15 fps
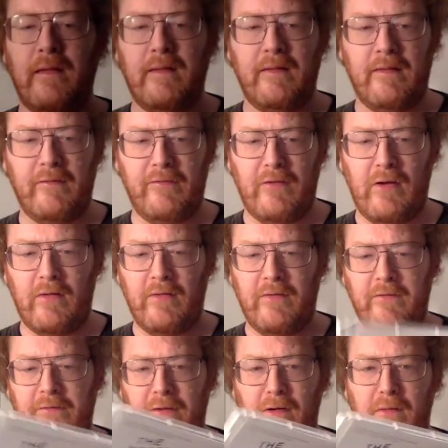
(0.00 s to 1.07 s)
there's no
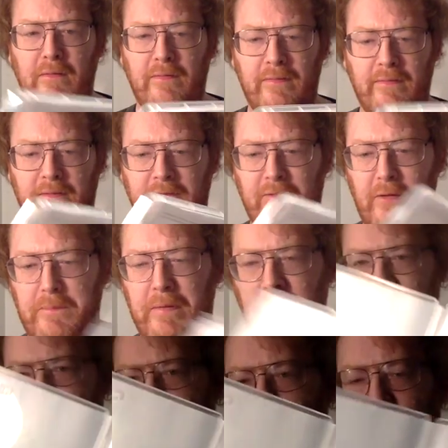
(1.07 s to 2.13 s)
there's no there's no
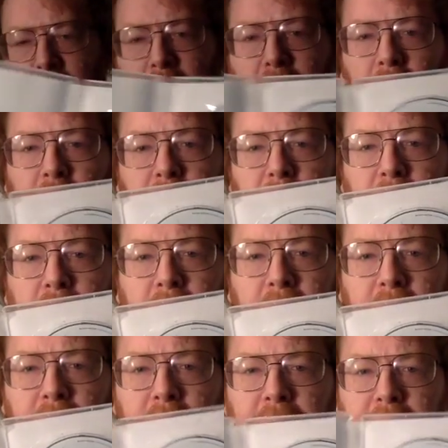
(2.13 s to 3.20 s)
picture in
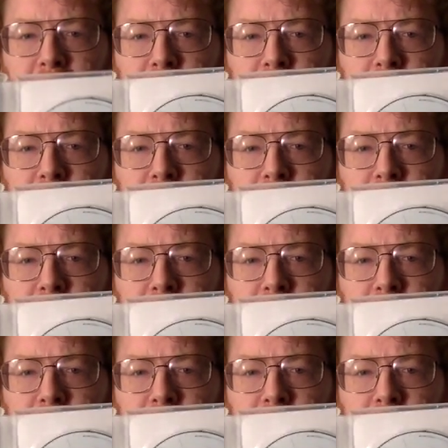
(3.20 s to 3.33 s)
in this